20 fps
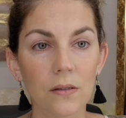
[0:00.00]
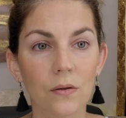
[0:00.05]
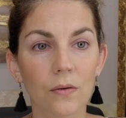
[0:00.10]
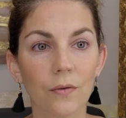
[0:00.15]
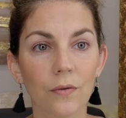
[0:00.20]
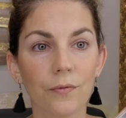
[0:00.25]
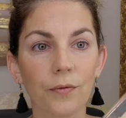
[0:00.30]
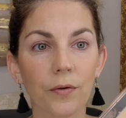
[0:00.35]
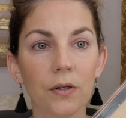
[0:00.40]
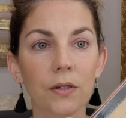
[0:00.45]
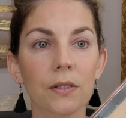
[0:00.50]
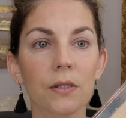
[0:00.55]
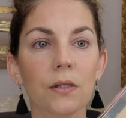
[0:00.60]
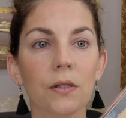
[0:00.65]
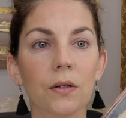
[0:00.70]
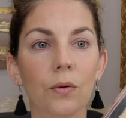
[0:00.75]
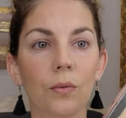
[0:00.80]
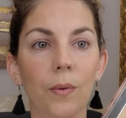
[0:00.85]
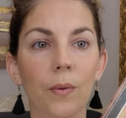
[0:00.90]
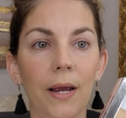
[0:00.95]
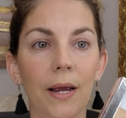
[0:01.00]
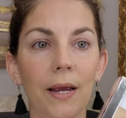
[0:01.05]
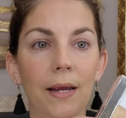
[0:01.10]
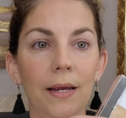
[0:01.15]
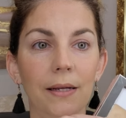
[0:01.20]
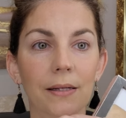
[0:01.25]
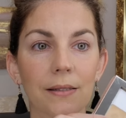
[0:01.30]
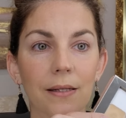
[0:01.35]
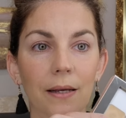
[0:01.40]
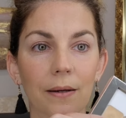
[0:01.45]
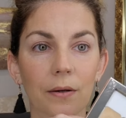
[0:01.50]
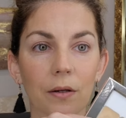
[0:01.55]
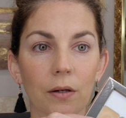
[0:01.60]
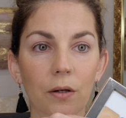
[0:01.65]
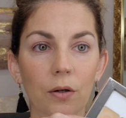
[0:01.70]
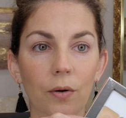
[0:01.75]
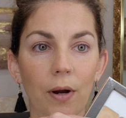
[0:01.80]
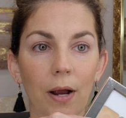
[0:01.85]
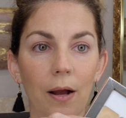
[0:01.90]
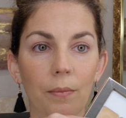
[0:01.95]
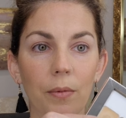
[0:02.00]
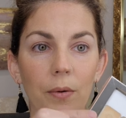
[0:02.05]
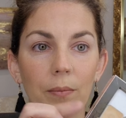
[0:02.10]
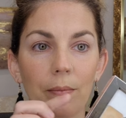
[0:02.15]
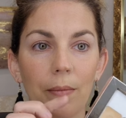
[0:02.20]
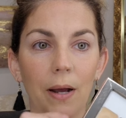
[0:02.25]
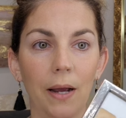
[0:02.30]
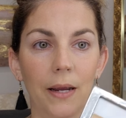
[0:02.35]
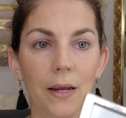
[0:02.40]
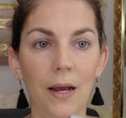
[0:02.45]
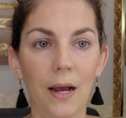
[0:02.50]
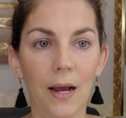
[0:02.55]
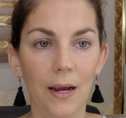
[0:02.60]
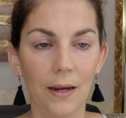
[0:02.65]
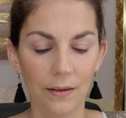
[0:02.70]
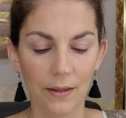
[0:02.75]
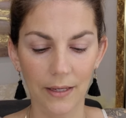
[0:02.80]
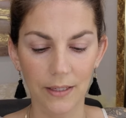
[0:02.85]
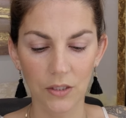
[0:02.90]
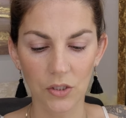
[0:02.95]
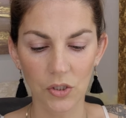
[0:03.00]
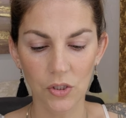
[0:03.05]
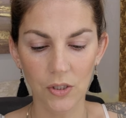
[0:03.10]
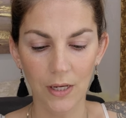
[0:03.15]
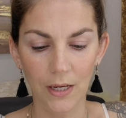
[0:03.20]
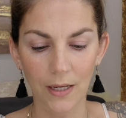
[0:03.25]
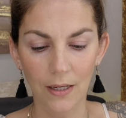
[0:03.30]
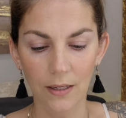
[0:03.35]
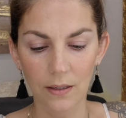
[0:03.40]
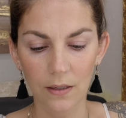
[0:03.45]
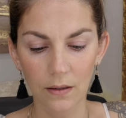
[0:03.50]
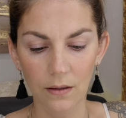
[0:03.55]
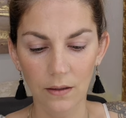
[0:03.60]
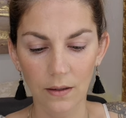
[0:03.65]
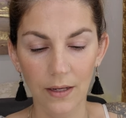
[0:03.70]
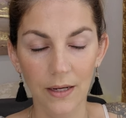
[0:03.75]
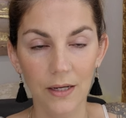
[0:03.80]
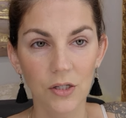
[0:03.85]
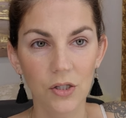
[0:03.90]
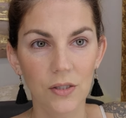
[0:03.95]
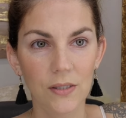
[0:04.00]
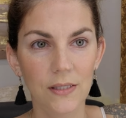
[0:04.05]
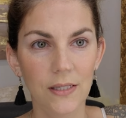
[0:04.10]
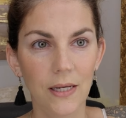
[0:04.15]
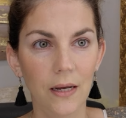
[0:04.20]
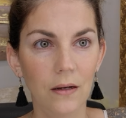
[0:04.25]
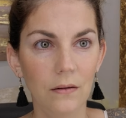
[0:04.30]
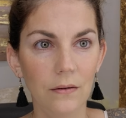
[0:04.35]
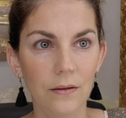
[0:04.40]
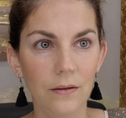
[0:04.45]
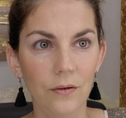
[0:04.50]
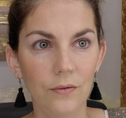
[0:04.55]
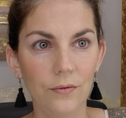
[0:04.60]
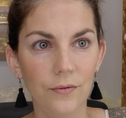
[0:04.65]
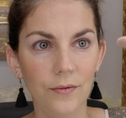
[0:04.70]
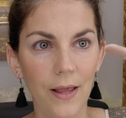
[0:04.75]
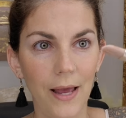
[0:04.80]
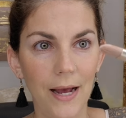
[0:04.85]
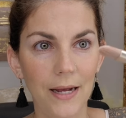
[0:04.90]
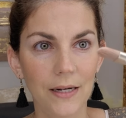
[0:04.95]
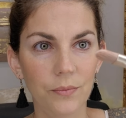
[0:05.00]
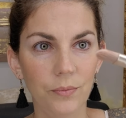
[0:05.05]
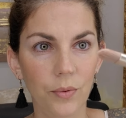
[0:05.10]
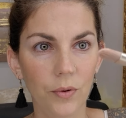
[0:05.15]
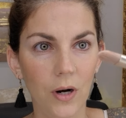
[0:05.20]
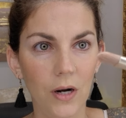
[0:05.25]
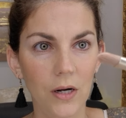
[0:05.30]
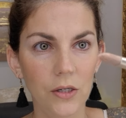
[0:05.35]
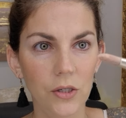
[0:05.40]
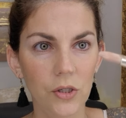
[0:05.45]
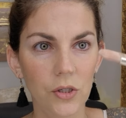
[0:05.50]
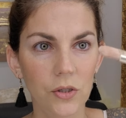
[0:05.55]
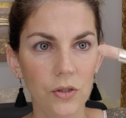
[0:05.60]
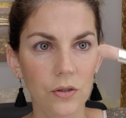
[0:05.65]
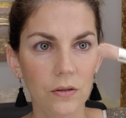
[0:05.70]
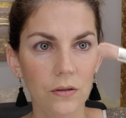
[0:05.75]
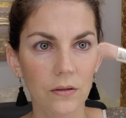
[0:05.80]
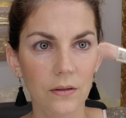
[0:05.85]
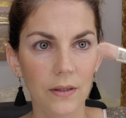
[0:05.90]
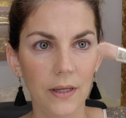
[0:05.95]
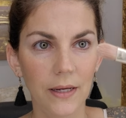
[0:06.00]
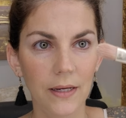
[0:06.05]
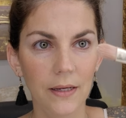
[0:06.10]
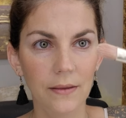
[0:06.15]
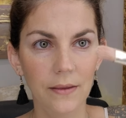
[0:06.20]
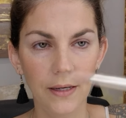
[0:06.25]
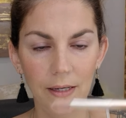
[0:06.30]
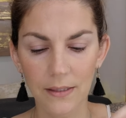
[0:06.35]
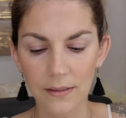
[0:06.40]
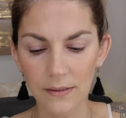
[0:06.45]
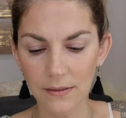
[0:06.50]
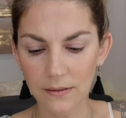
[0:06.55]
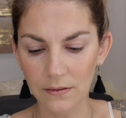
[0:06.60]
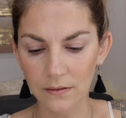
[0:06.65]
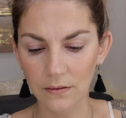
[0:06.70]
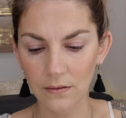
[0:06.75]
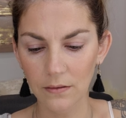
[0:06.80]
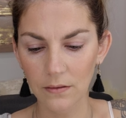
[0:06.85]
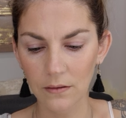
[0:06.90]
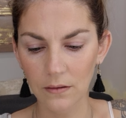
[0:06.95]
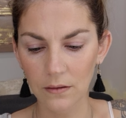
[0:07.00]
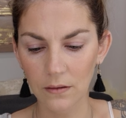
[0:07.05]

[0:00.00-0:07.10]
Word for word: So the first way is I'm gonna grab my highlight shade and just take a little flat brush like this